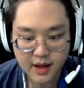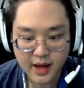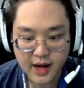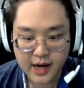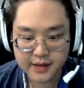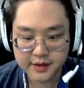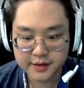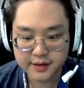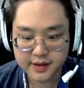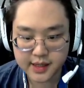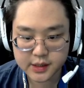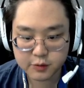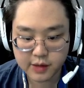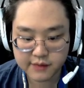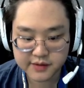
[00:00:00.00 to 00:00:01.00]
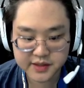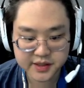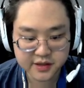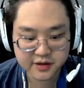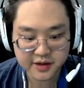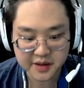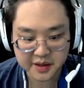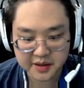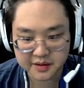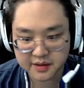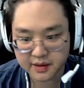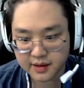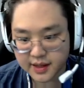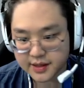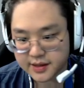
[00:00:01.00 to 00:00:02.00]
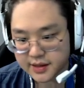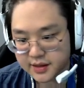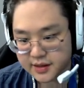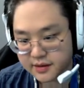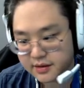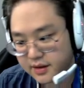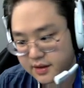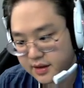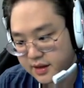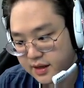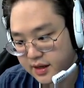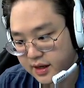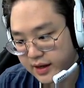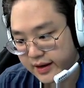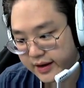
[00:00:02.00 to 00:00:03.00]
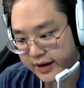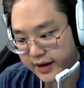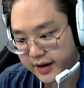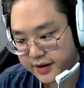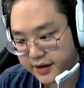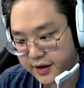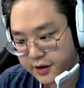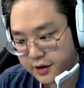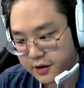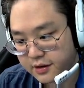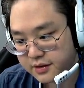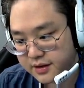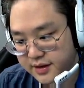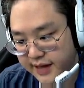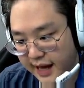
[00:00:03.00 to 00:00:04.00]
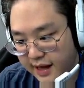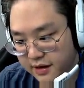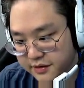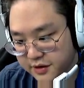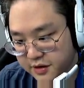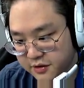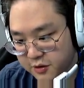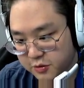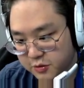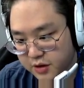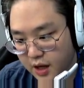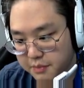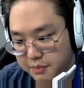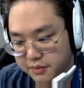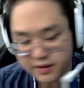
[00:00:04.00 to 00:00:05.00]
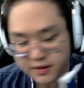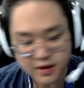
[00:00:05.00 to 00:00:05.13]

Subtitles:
And then the next wave is here, and I can collect it. And here, Talon can go top.